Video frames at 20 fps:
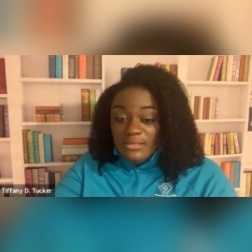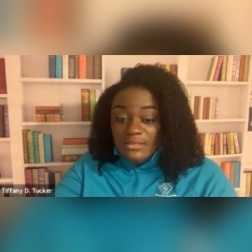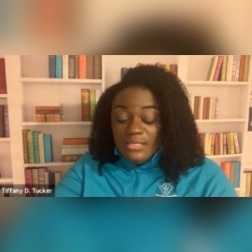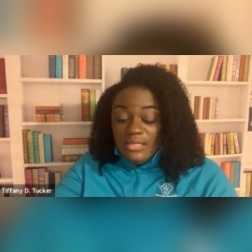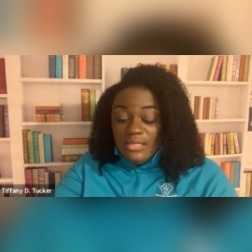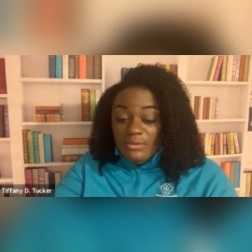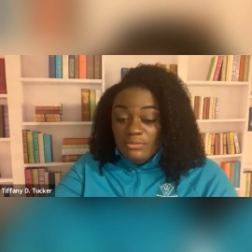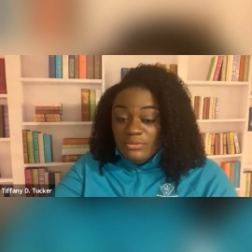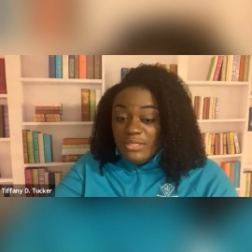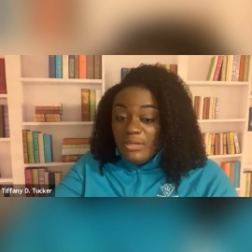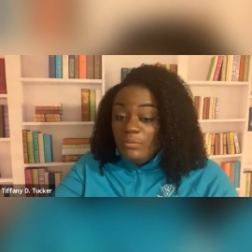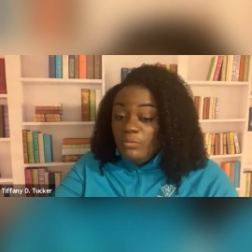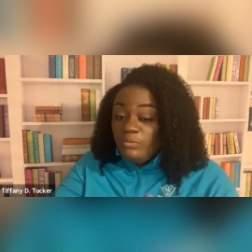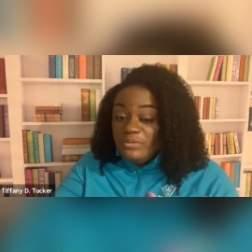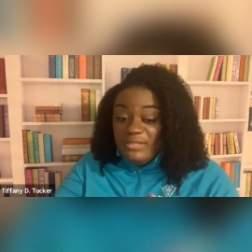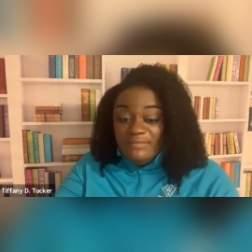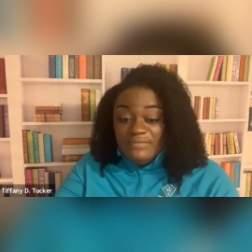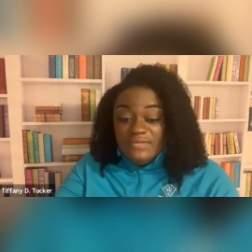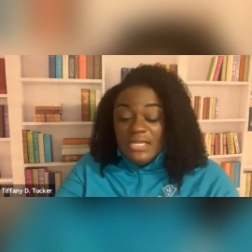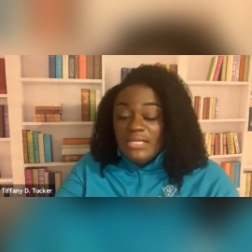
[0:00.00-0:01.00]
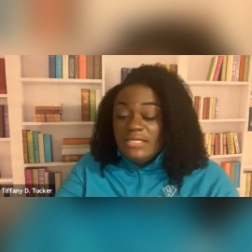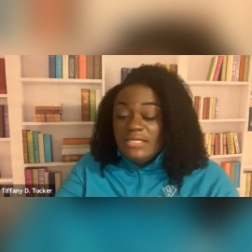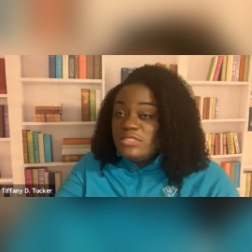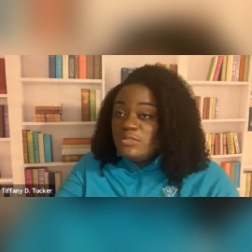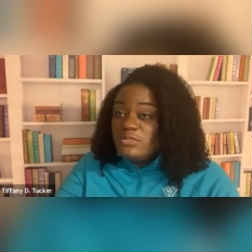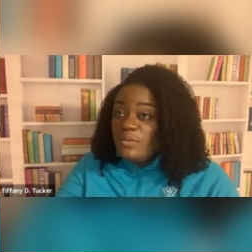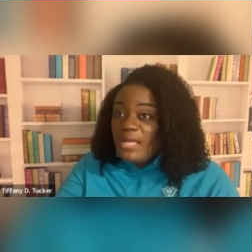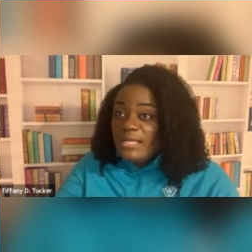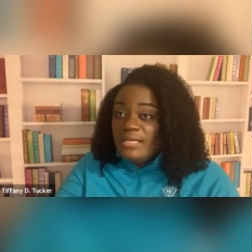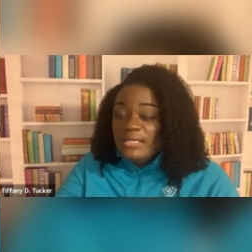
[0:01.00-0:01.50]
they've done the
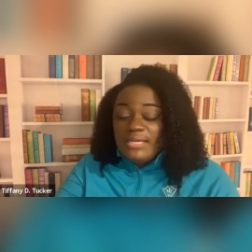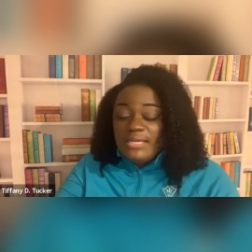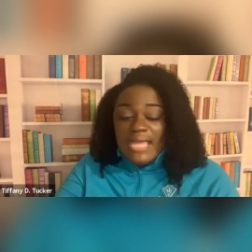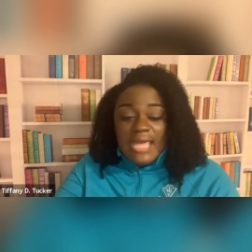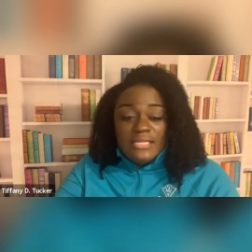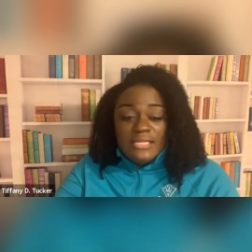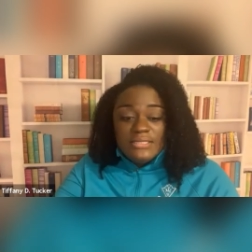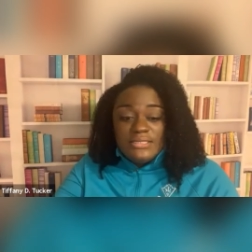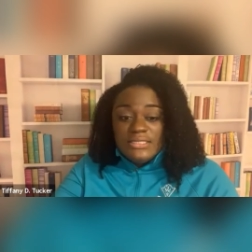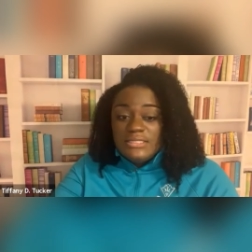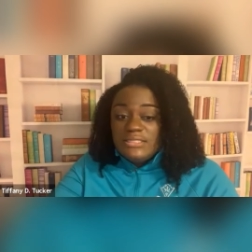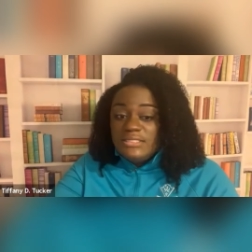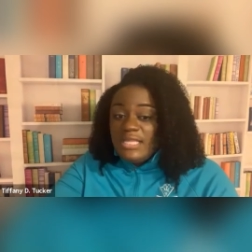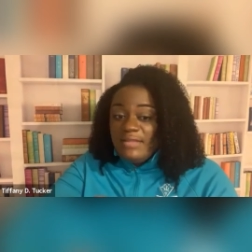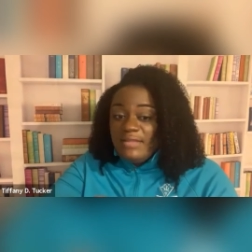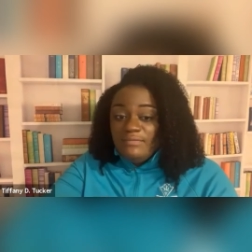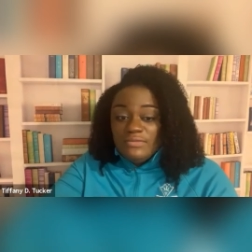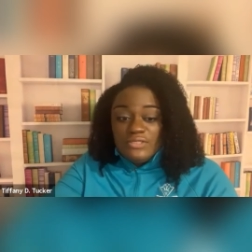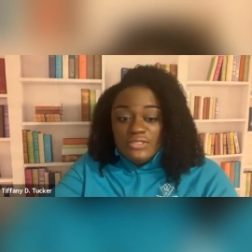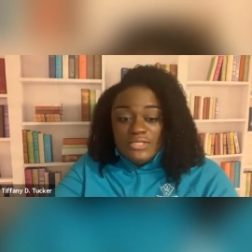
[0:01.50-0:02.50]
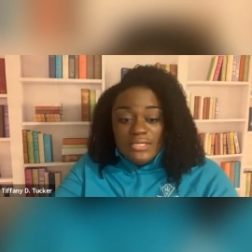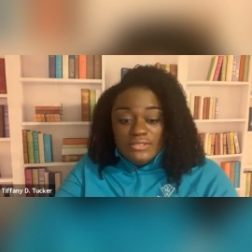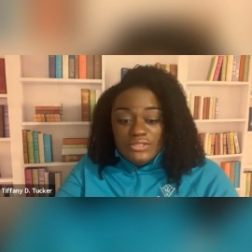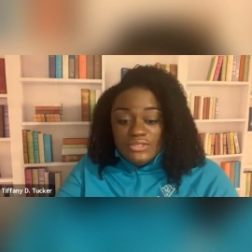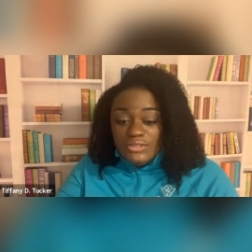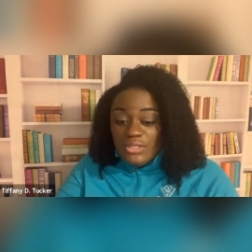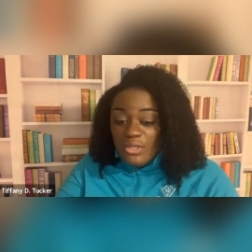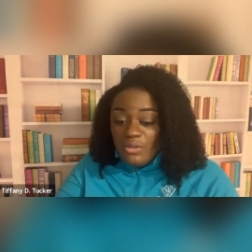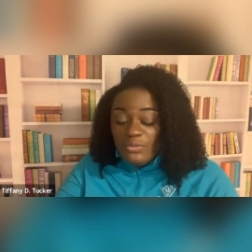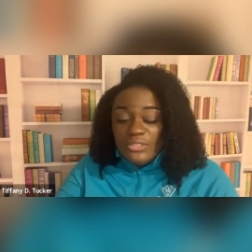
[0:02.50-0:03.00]
SWOT analysis, they
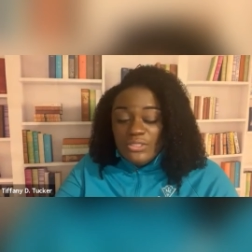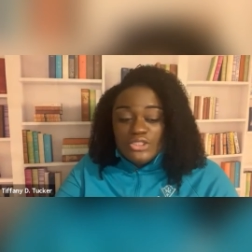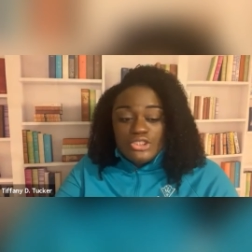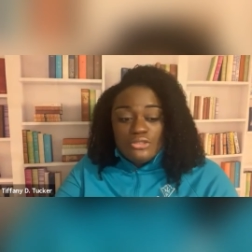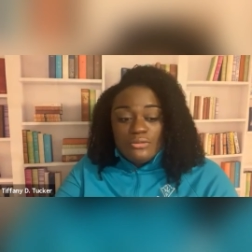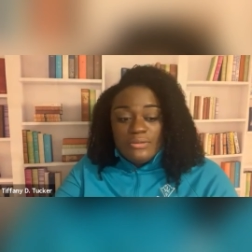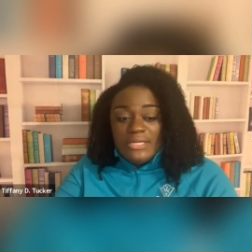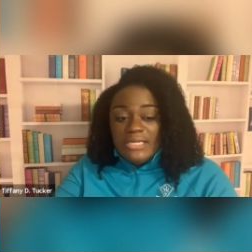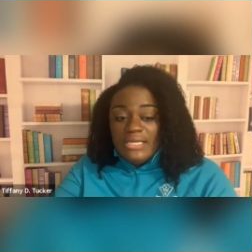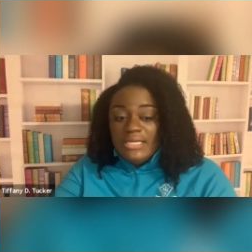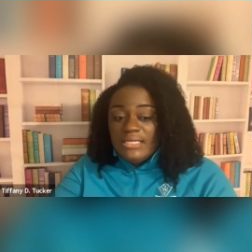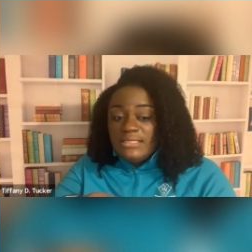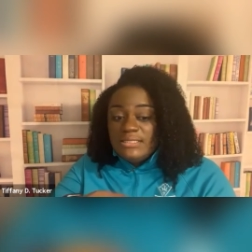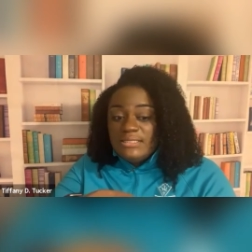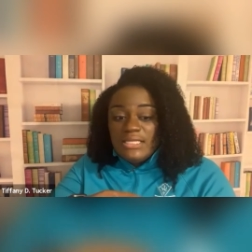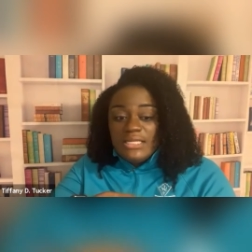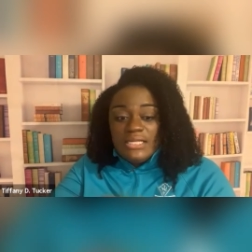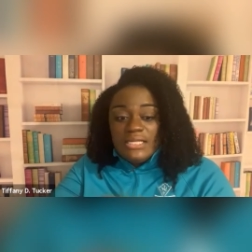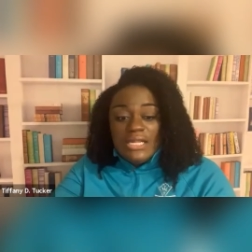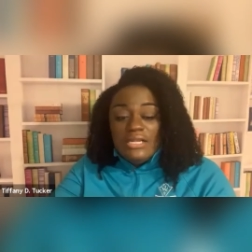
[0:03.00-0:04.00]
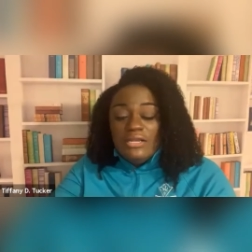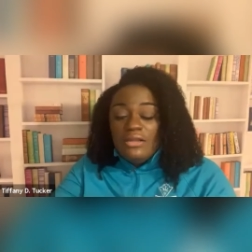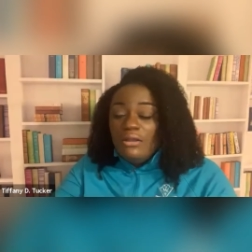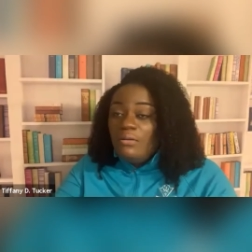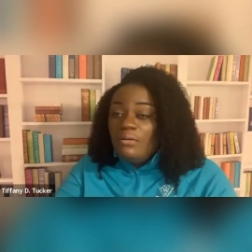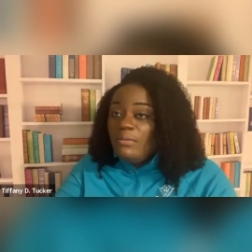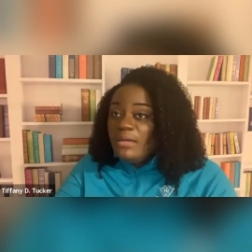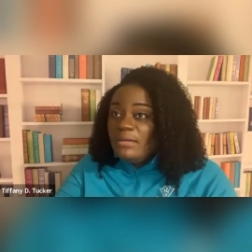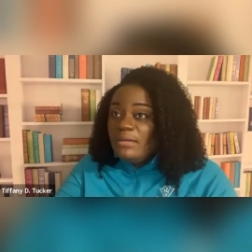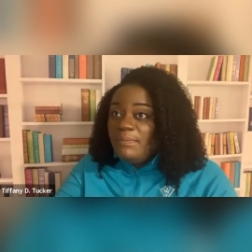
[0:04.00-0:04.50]
know the trends, they
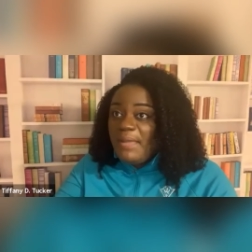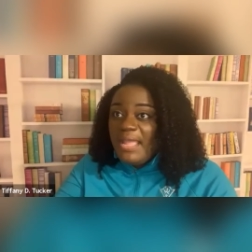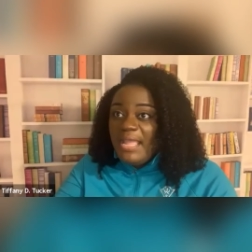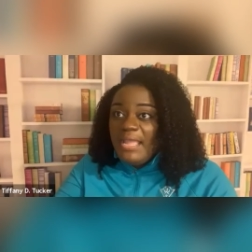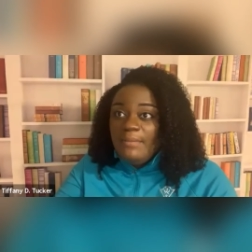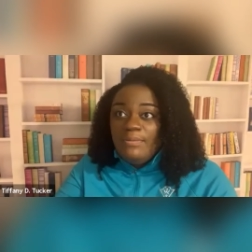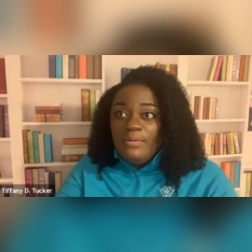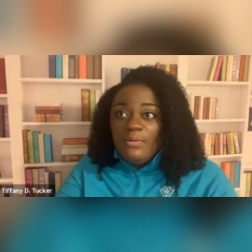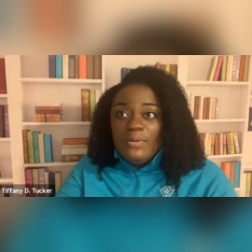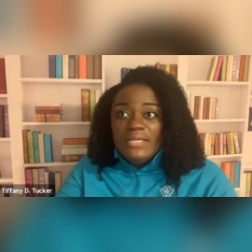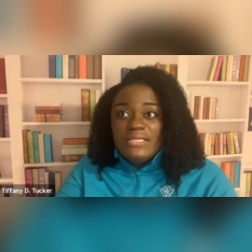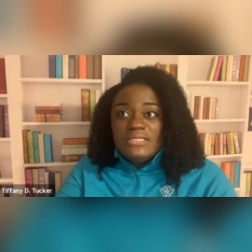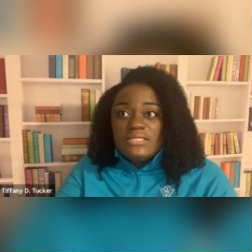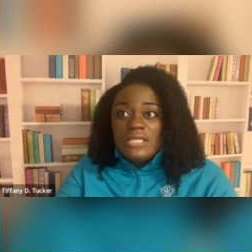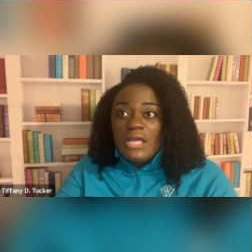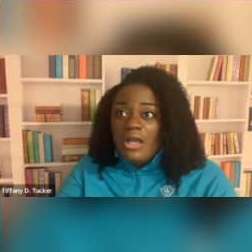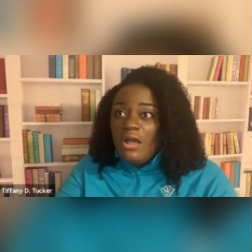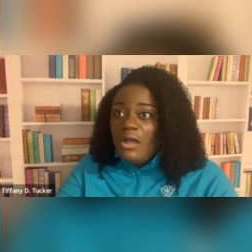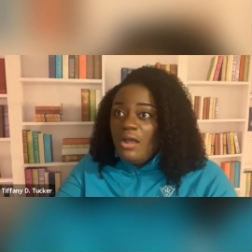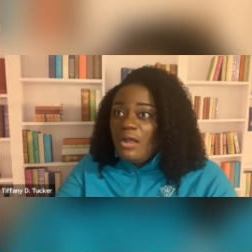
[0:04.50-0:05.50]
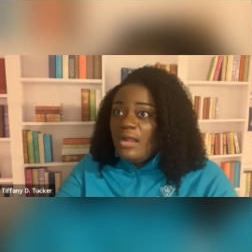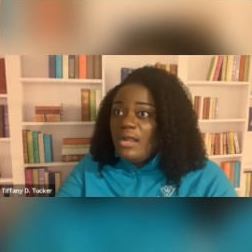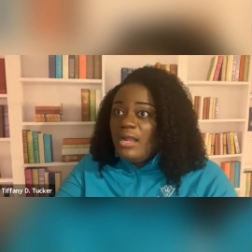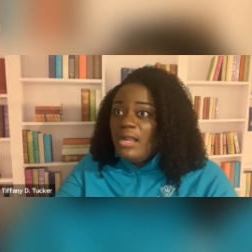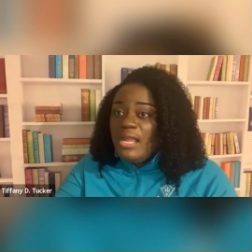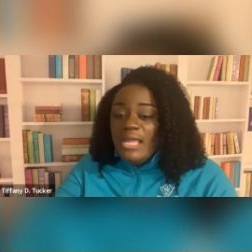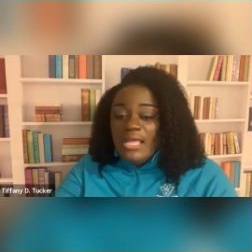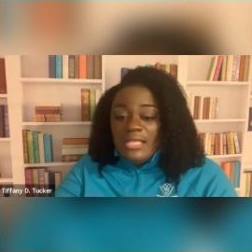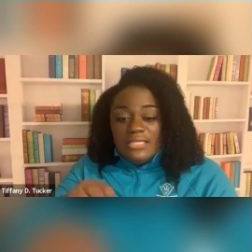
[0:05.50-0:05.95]
know where the pain points are,